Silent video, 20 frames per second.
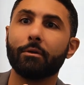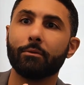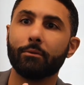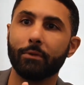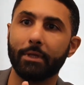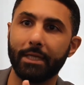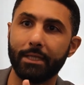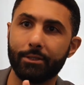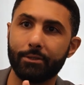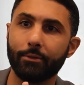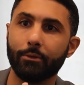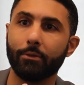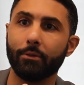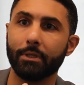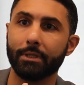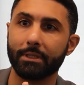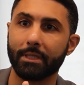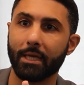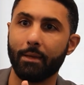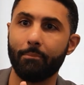retool
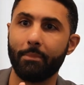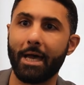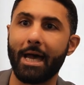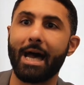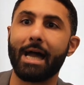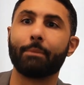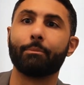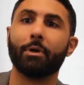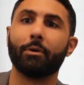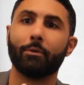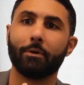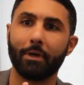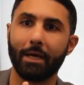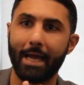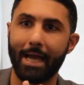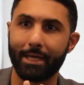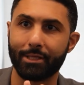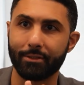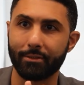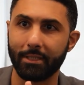and come back, but we're
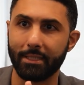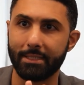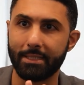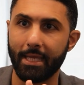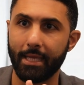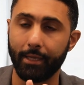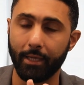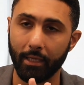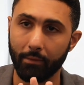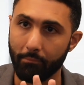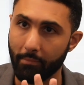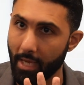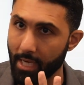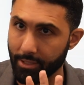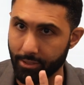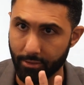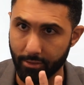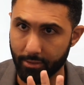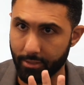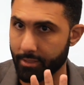actually taking
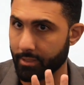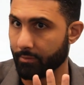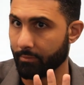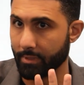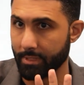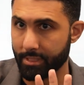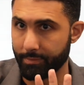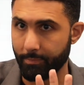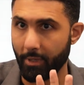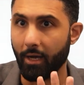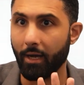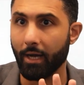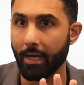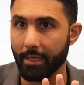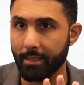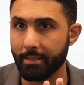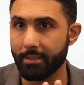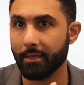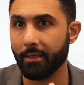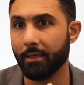measures to
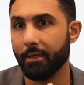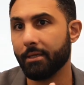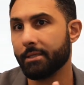respond